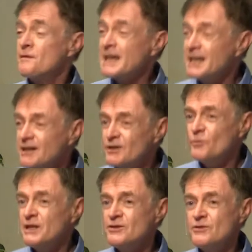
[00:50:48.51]
thinking that
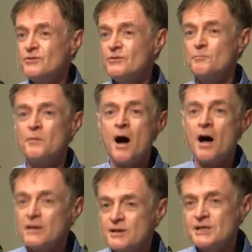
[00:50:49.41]
we do,
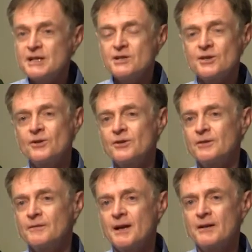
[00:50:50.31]
policies that
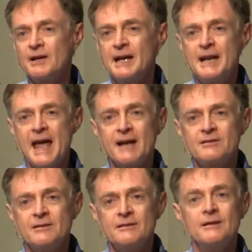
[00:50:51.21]
are
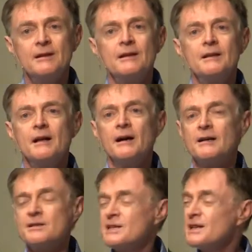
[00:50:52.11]
enacted,
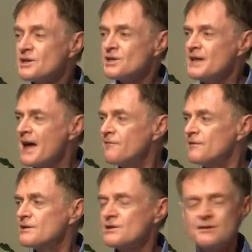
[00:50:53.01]
citizen
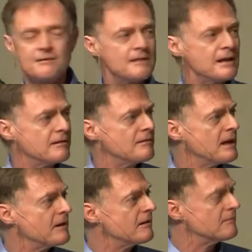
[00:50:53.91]
efforts that
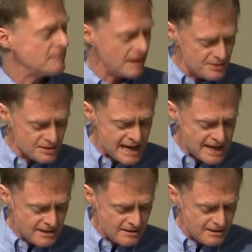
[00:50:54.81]
are
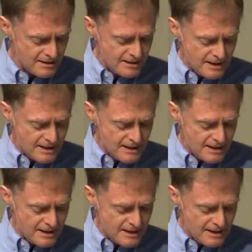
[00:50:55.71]
undertaken.